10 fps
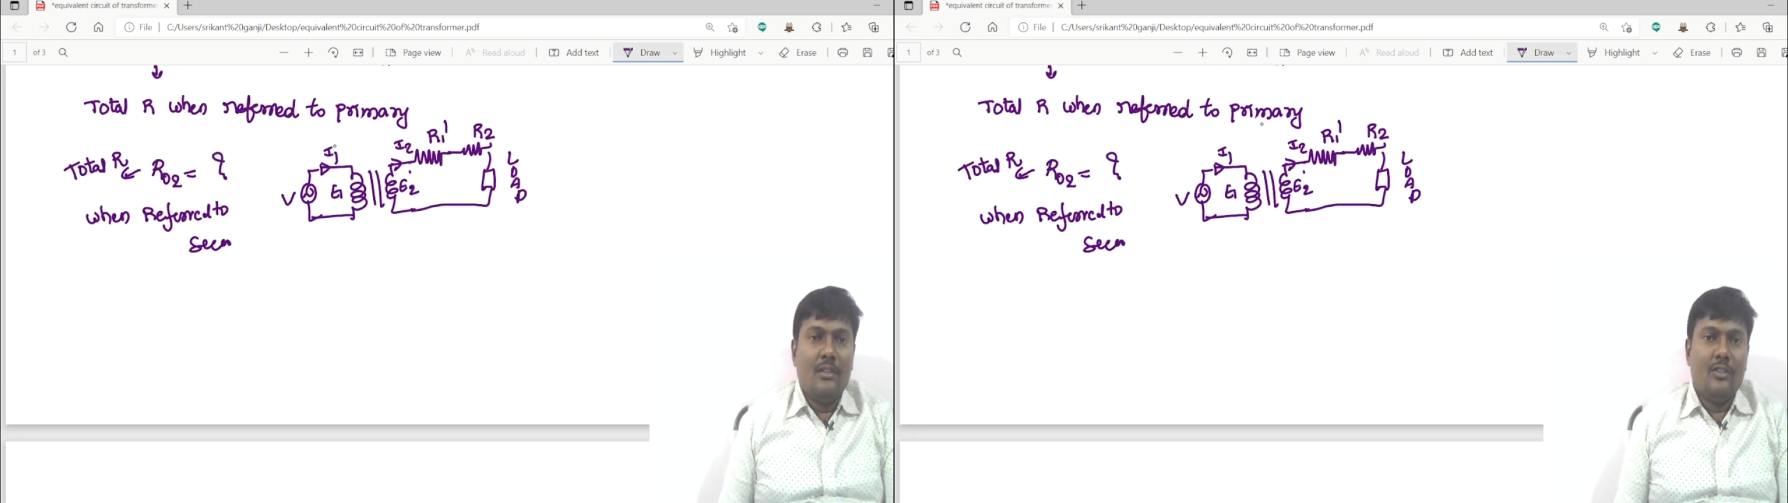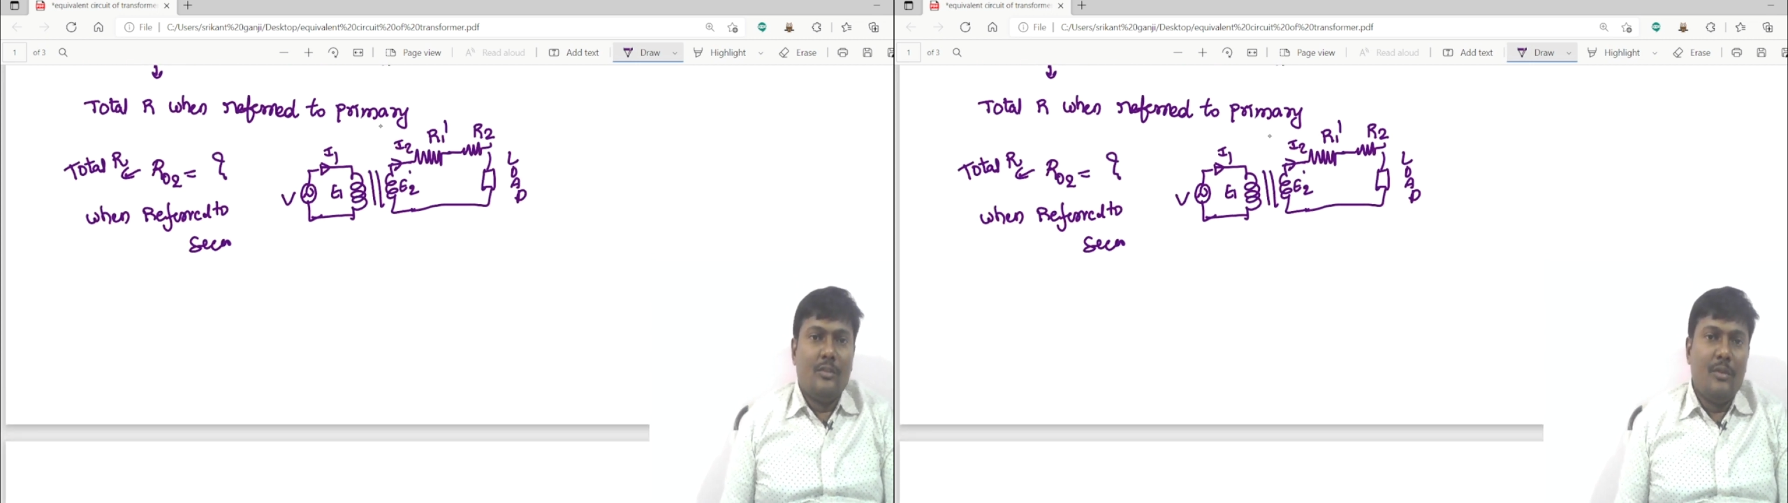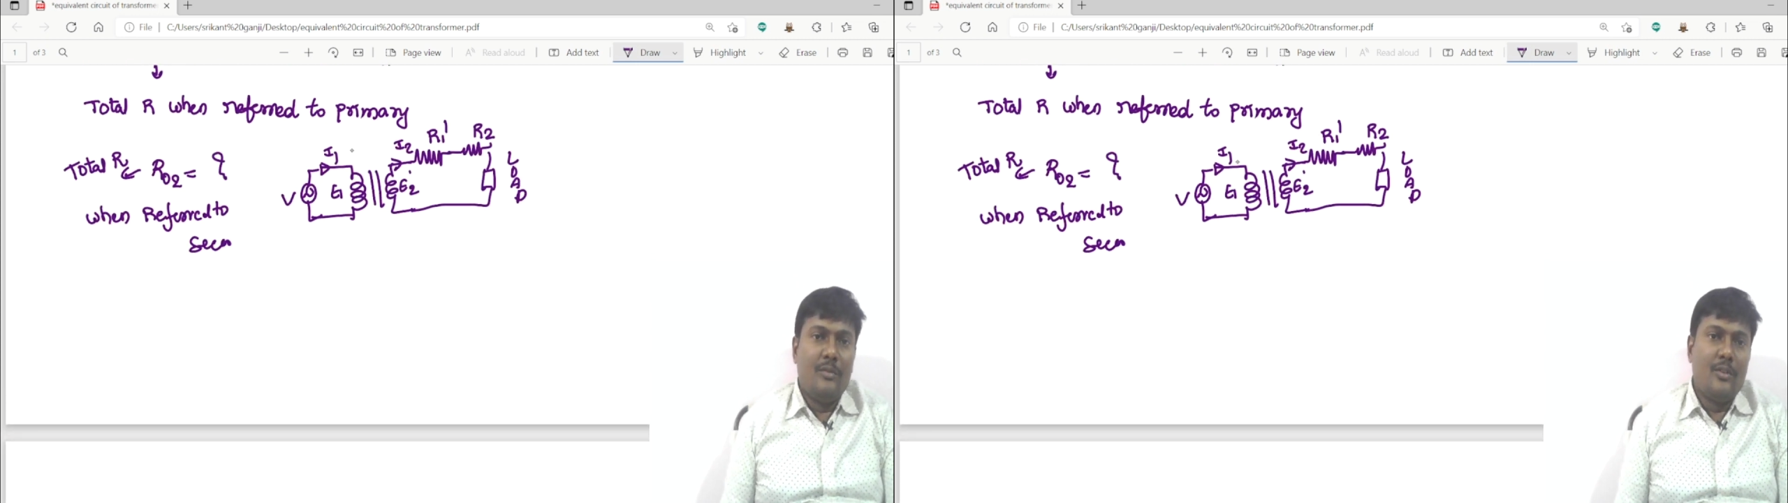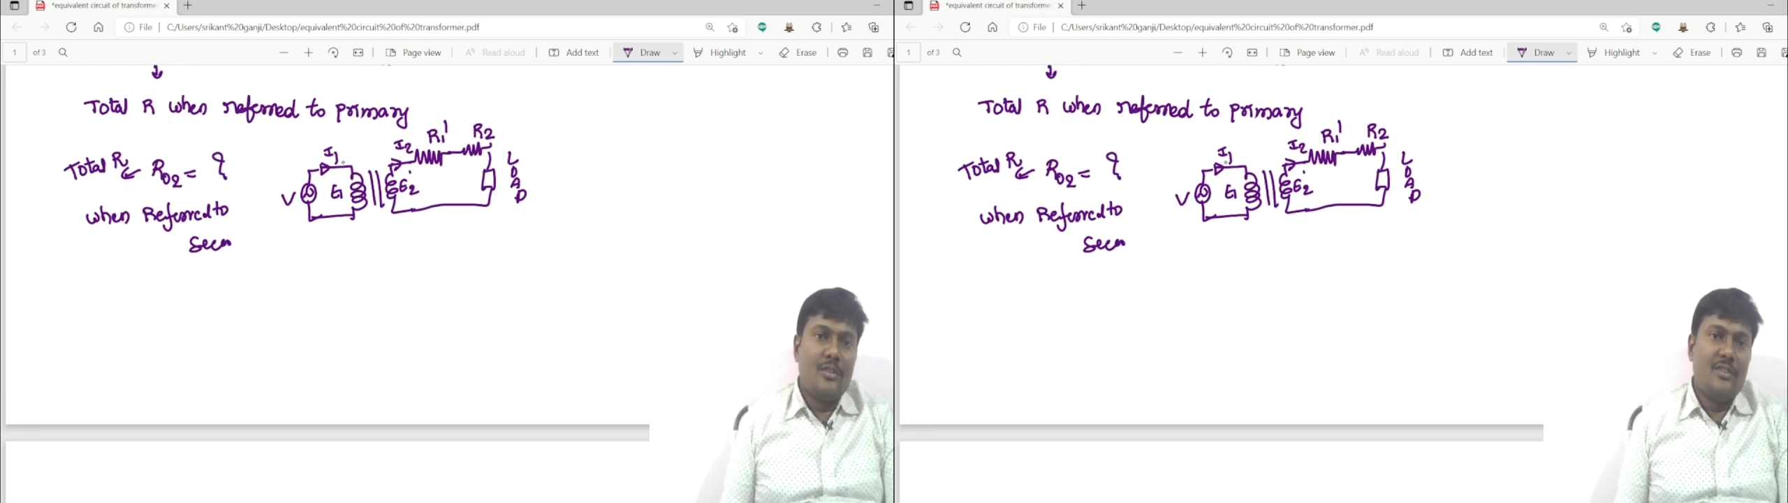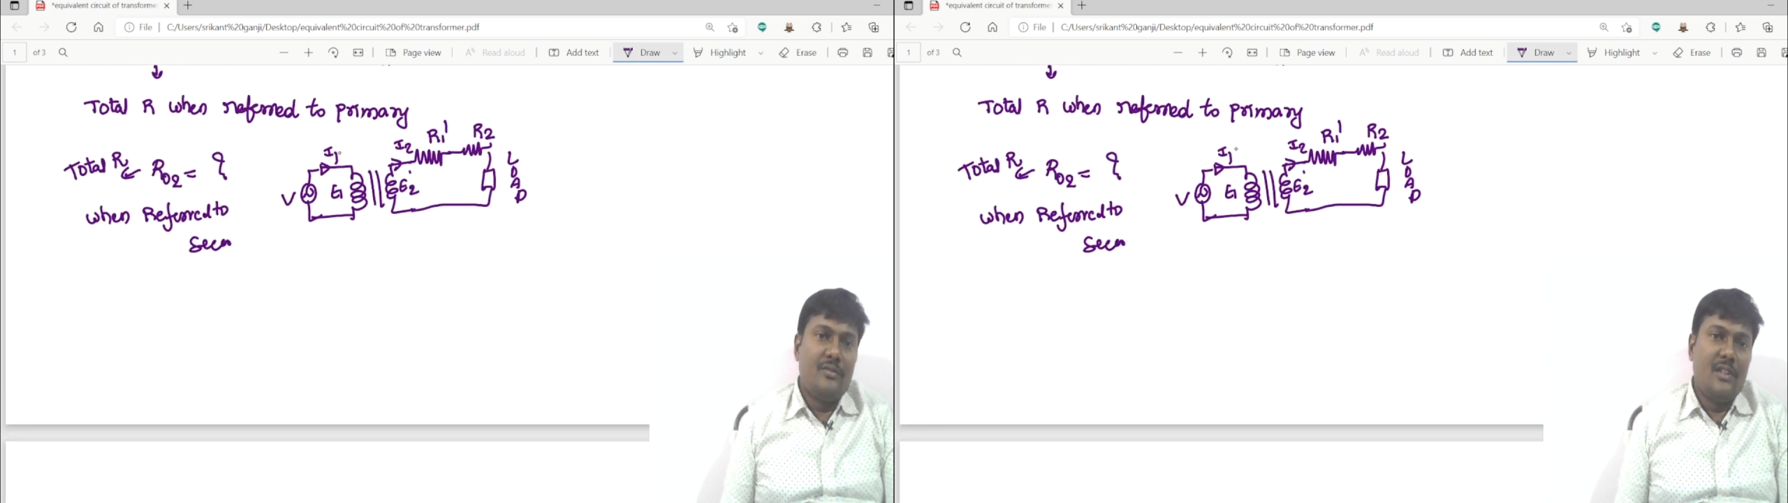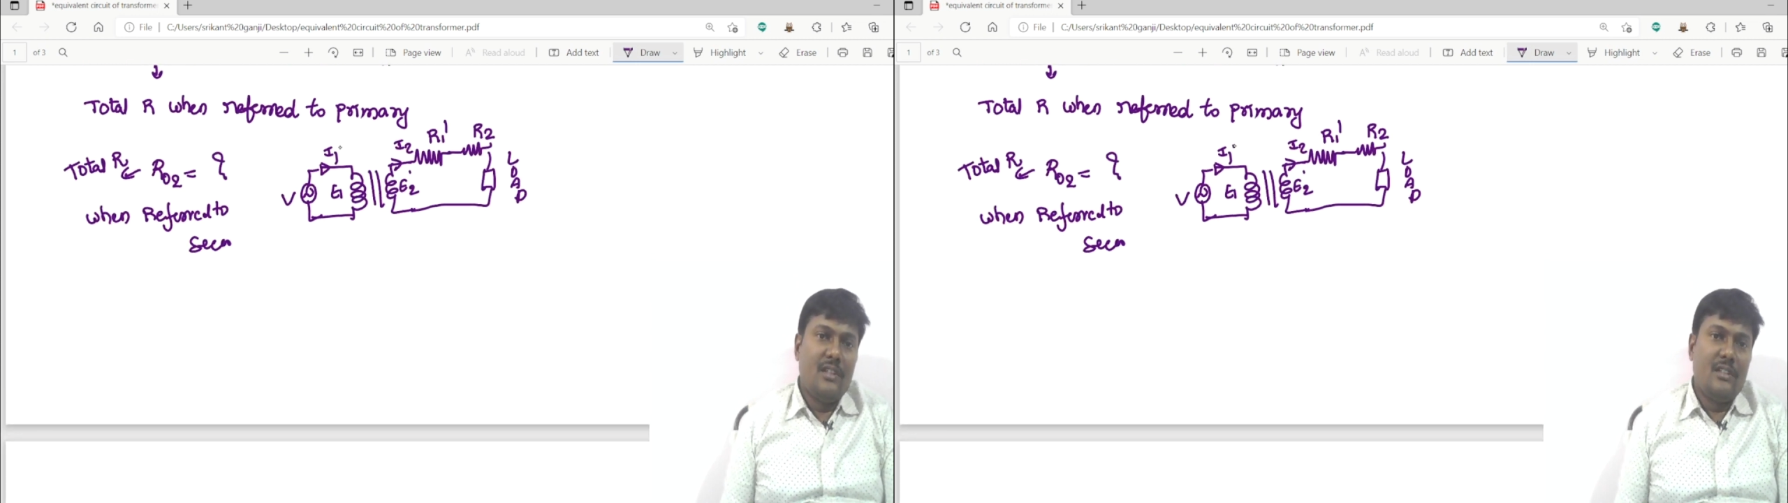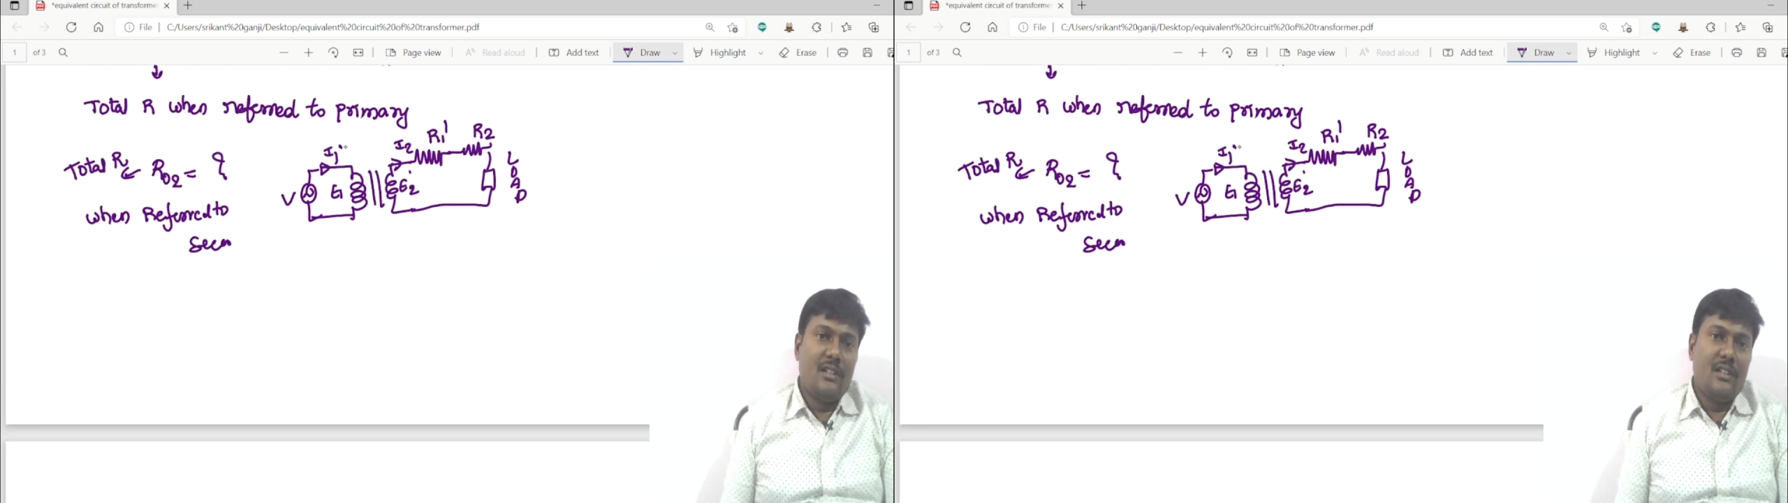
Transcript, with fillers: Before shifting the